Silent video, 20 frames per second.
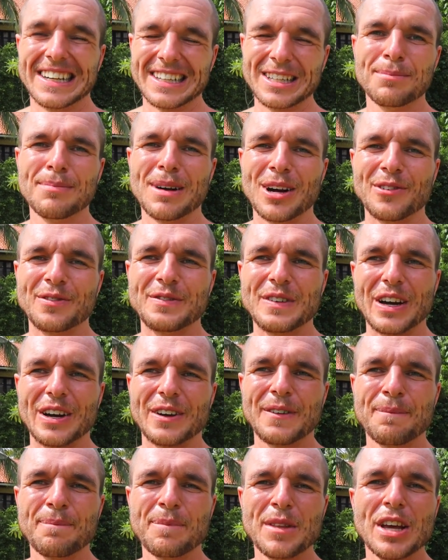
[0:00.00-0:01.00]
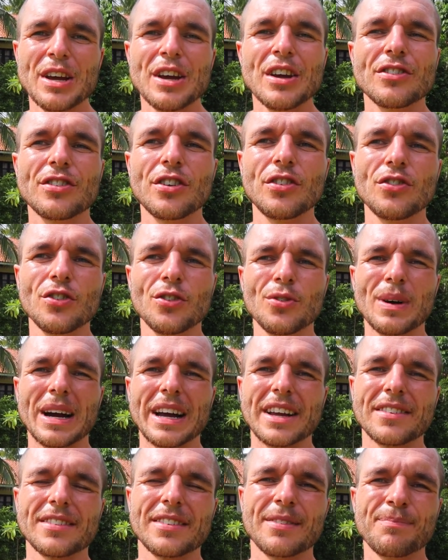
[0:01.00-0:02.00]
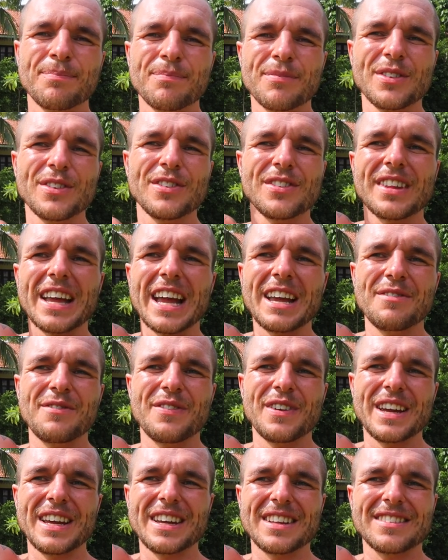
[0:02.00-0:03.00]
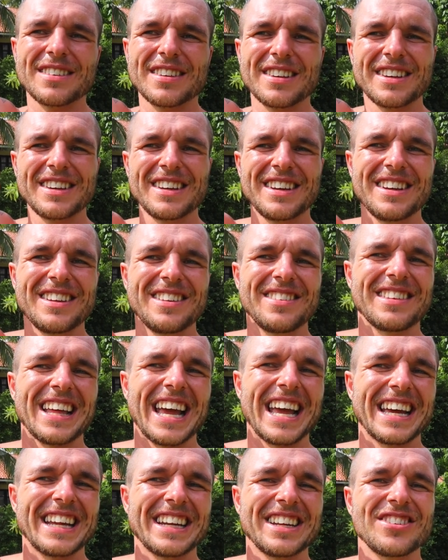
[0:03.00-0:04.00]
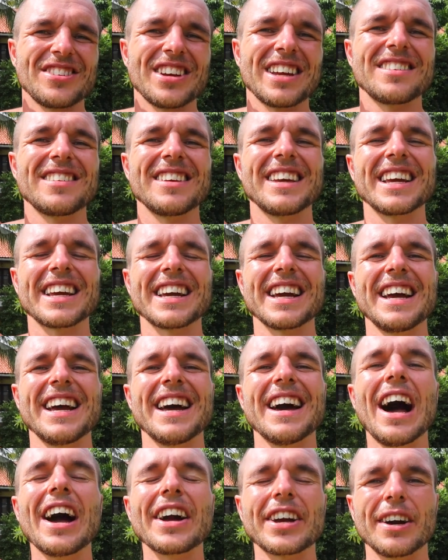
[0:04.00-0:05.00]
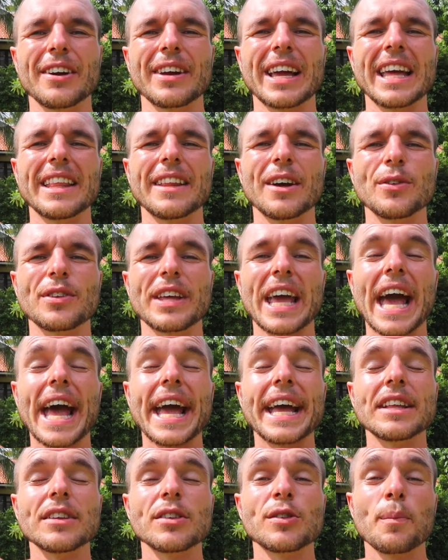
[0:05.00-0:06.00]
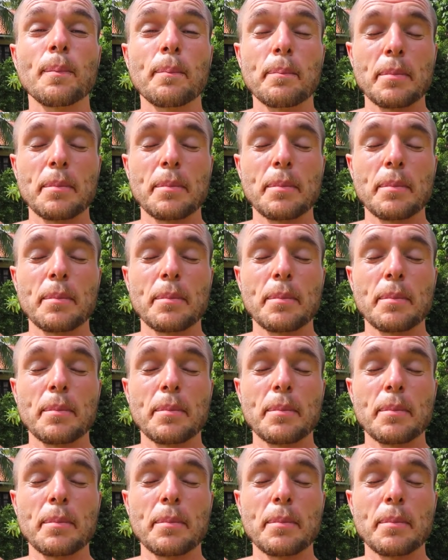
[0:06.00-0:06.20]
like a mofo. So as always, stay fit, stay energetic, and go get those gains.